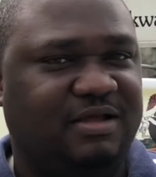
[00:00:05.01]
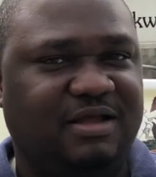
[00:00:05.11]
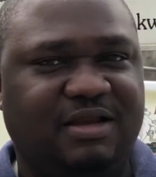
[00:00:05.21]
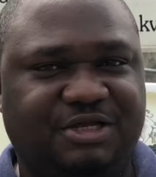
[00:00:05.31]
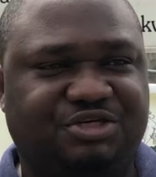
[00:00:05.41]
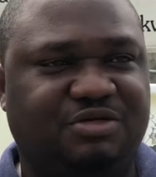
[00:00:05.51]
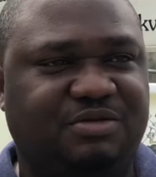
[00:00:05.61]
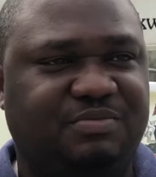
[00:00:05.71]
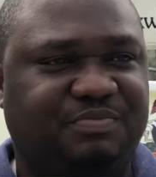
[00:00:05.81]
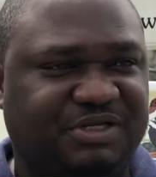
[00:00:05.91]
Election
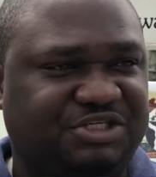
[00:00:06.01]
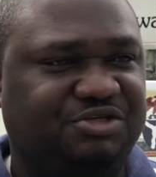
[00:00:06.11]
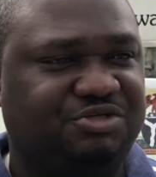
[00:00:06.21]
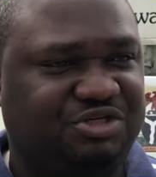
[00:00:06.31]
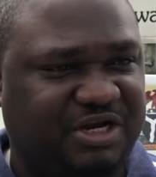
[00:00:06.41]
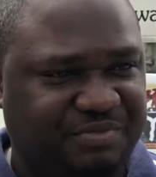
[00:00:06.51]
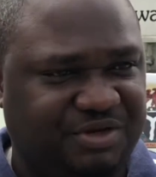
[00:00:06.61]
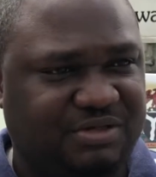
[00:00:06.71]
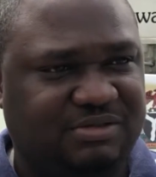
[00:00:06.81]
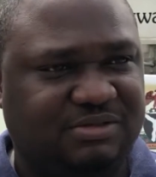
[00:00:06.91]
Petition
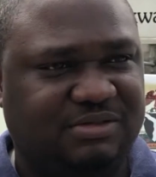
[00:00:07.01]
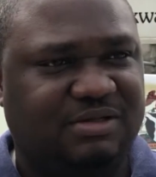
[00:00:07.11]
Tribunal,